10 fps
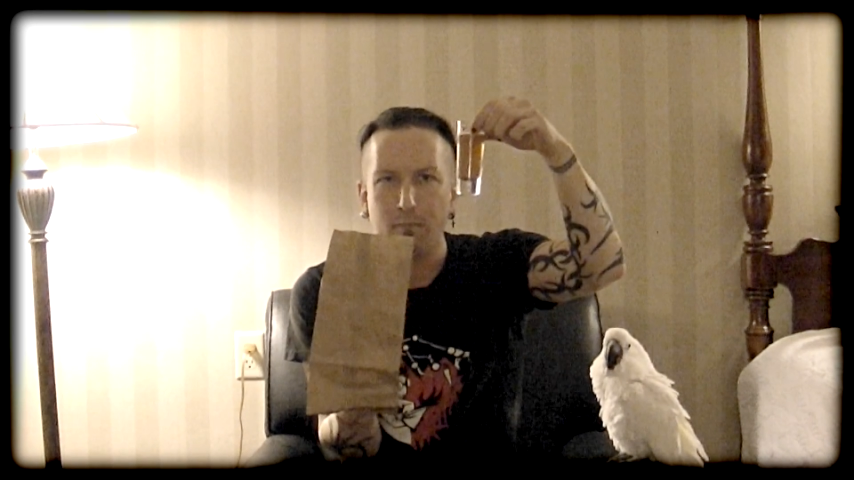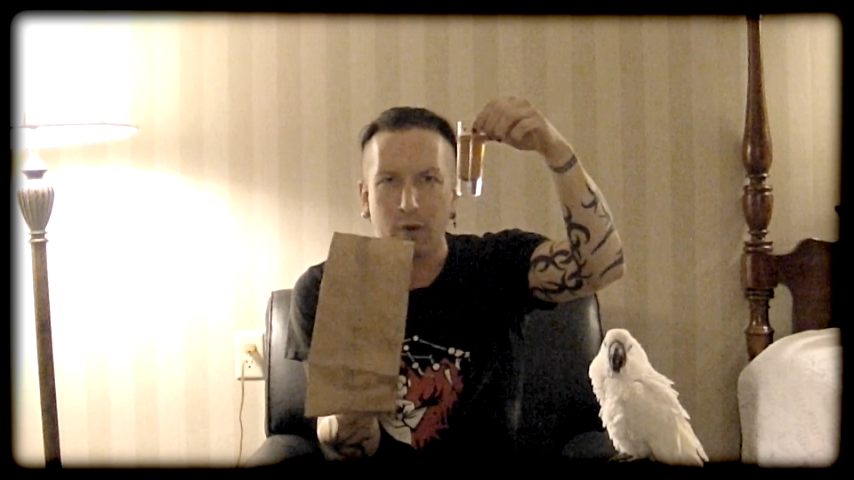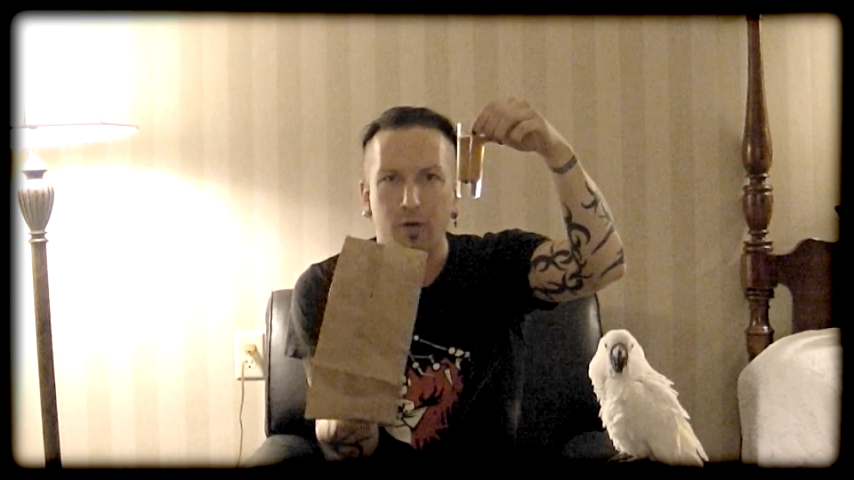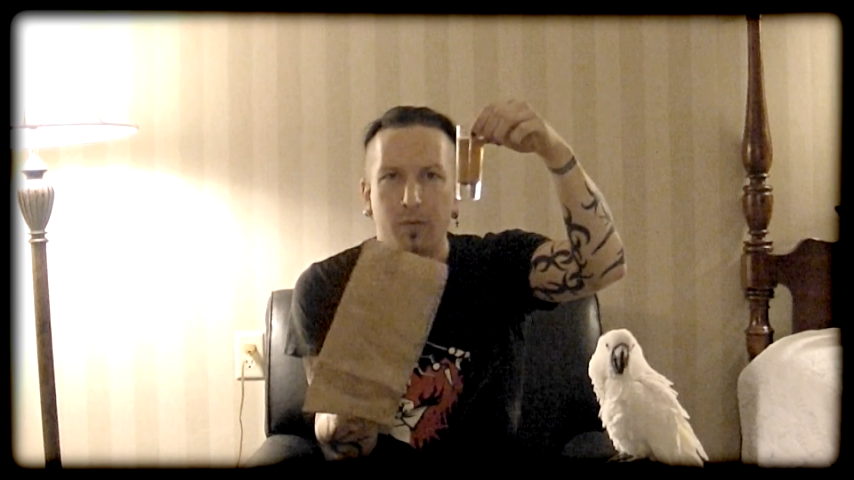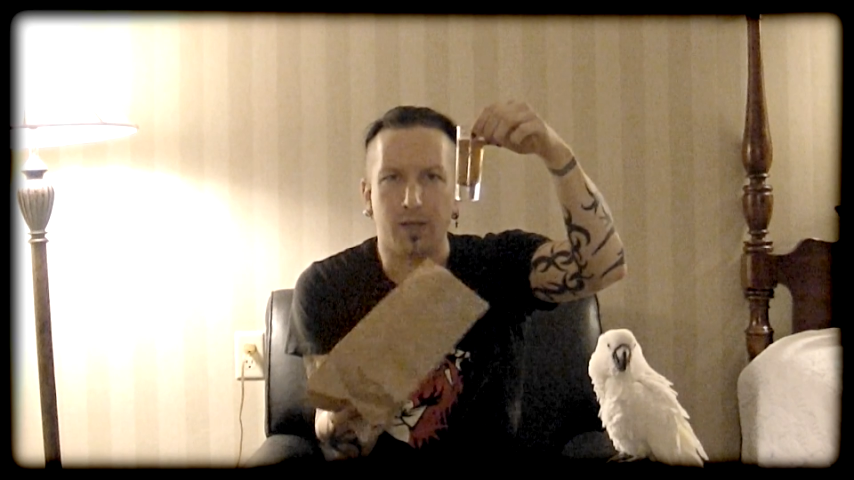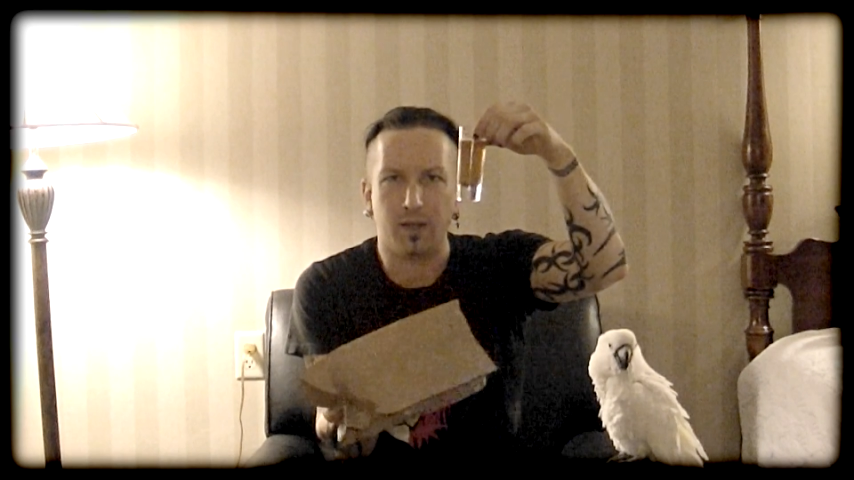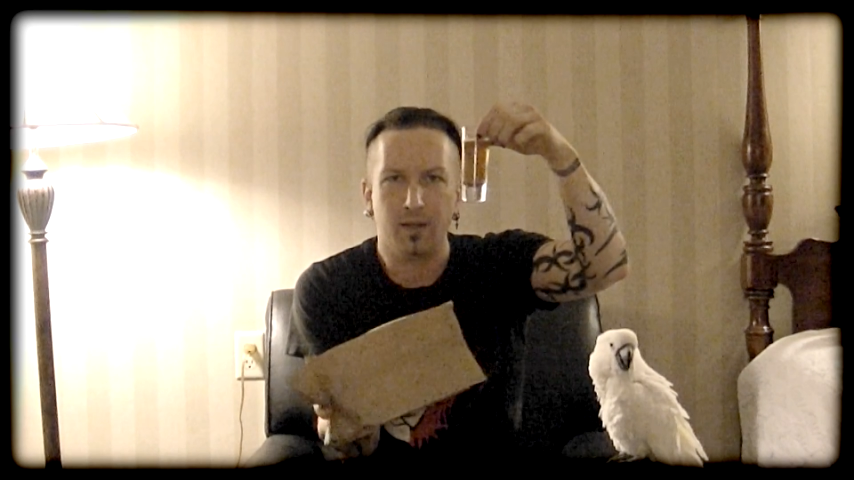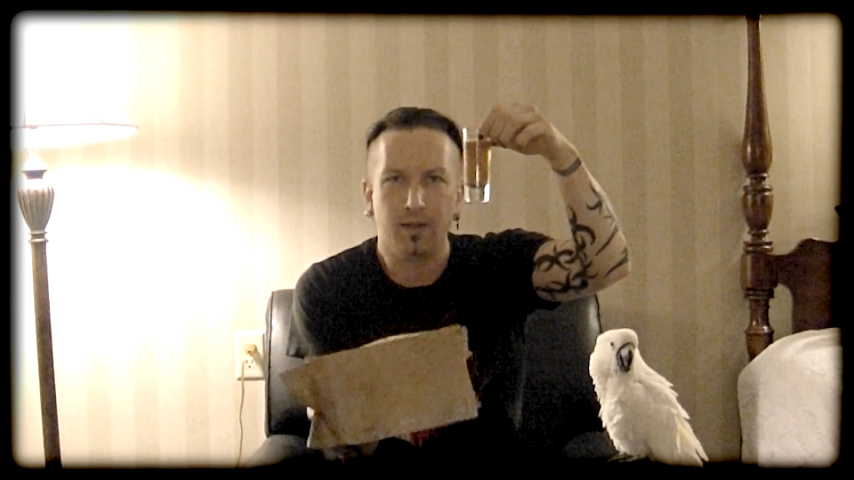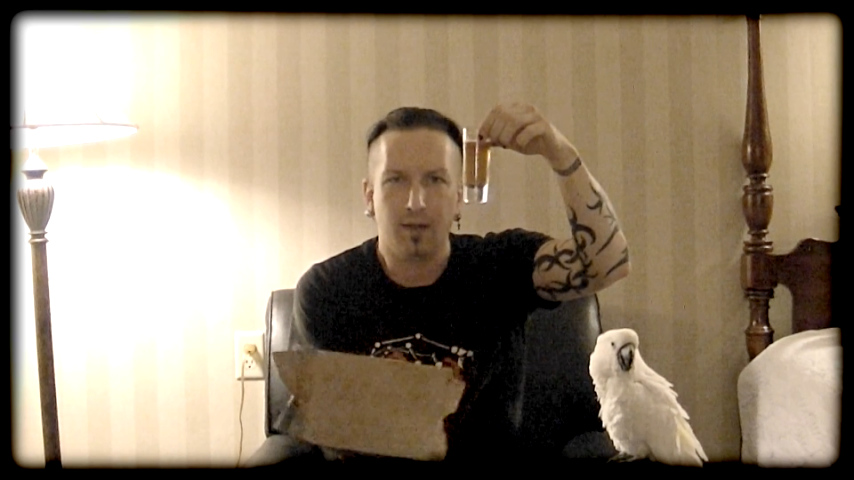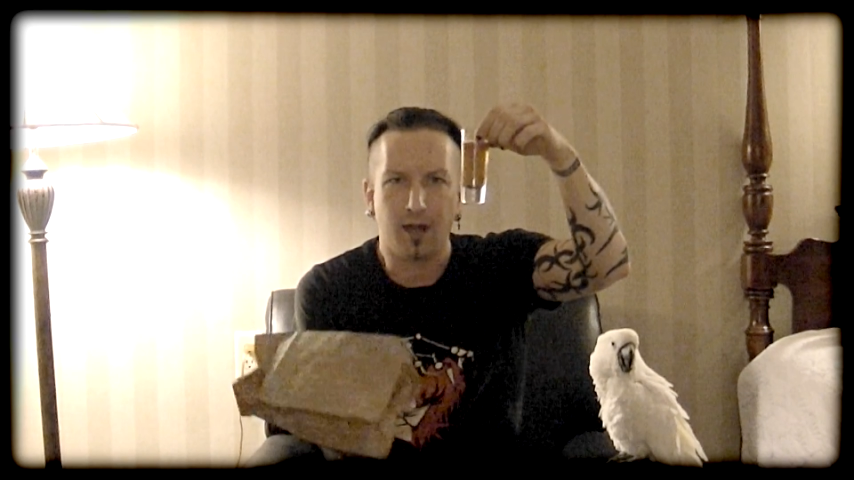bourbon
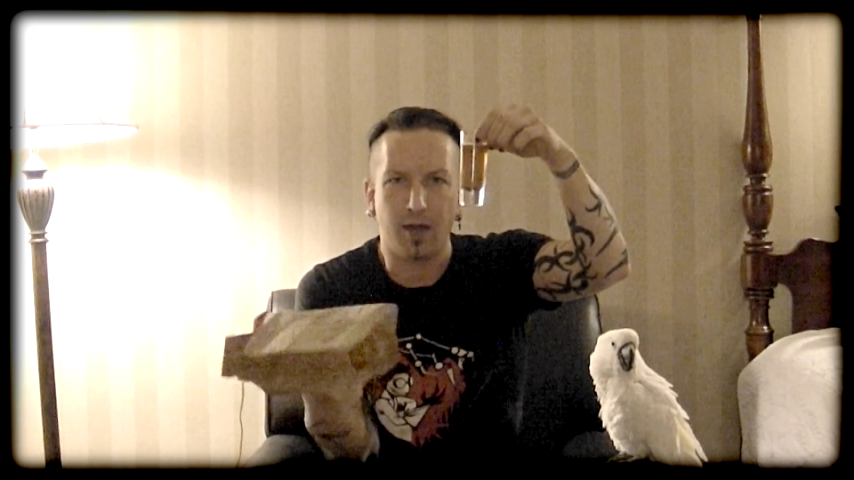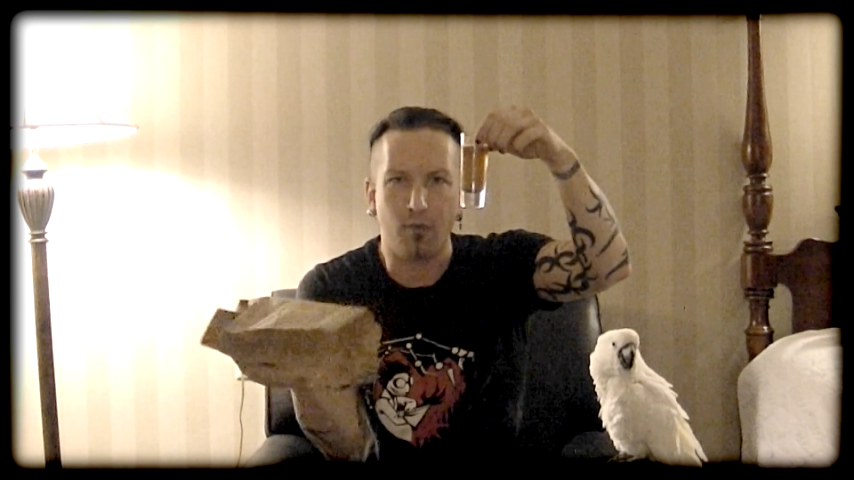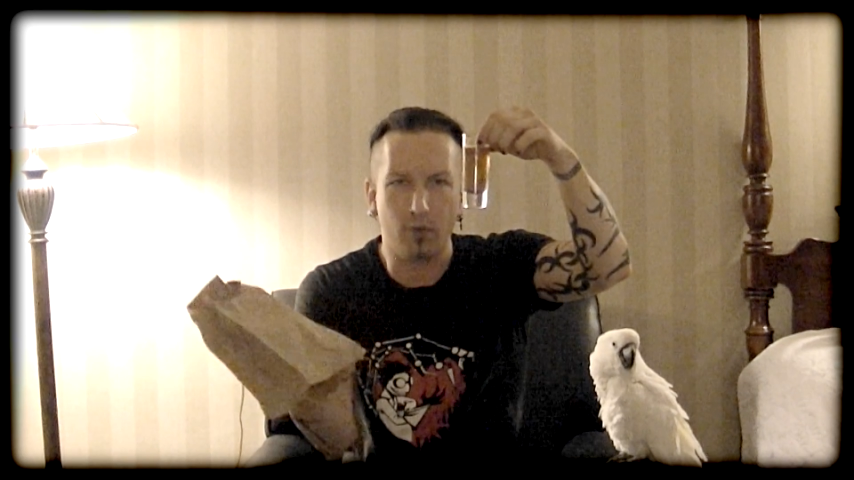uh,